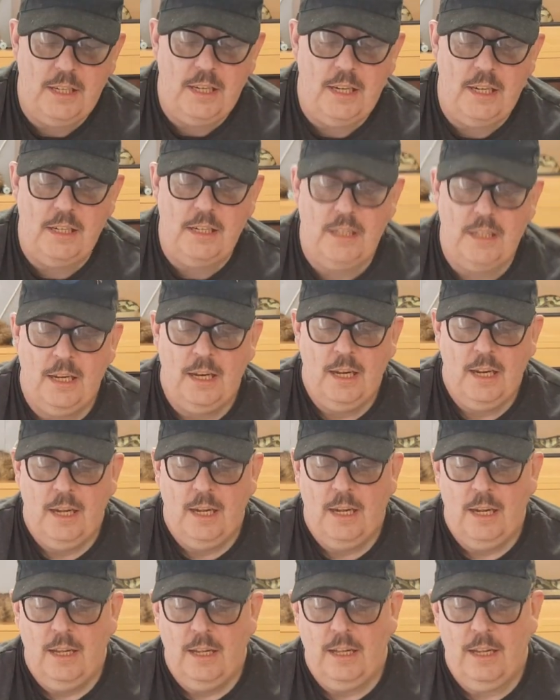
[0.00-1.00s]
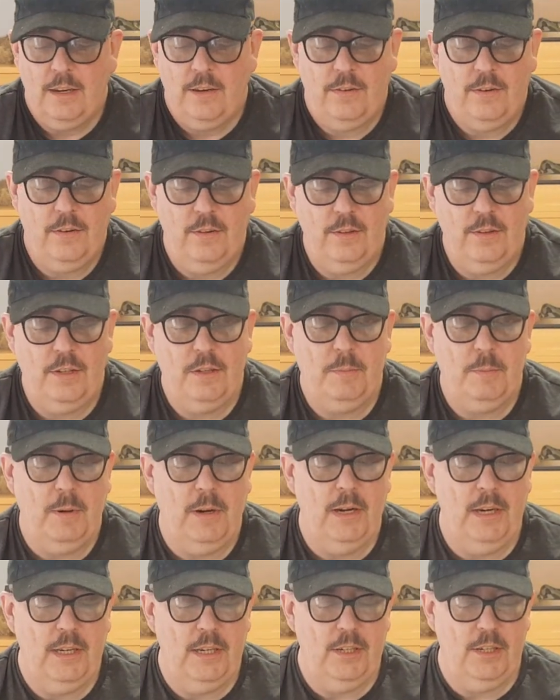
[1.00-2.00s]
it is. That's from the
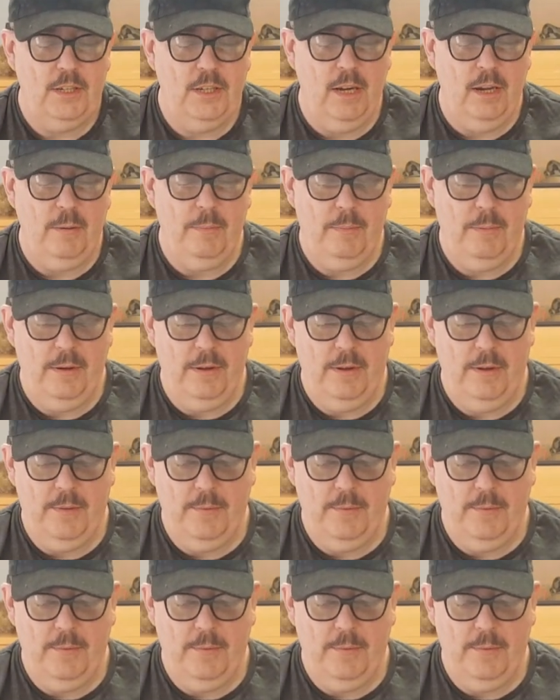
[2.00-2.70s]
spider shop.